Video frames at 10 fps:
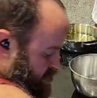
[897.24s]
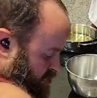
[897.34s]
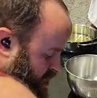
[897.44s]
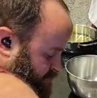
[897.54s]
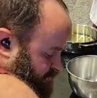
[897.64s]

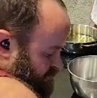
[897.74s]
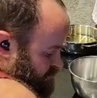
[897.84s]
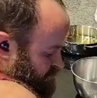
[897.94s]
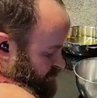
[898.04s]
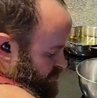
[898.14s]
Okay,
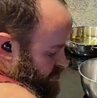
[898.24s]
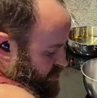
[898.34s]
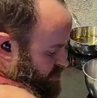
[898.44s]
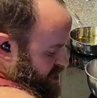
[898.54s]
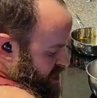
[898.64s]

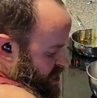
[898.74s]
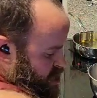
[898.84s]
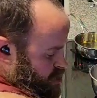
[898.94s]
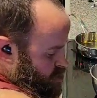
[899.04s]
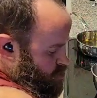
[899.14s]

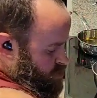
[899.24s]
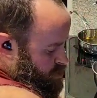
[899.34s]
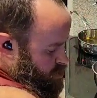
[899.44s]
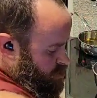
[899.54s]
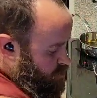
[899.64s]
Now,
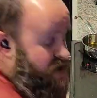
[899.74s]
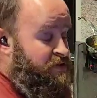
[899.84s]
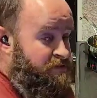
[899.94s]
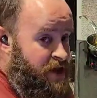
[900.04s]
we have our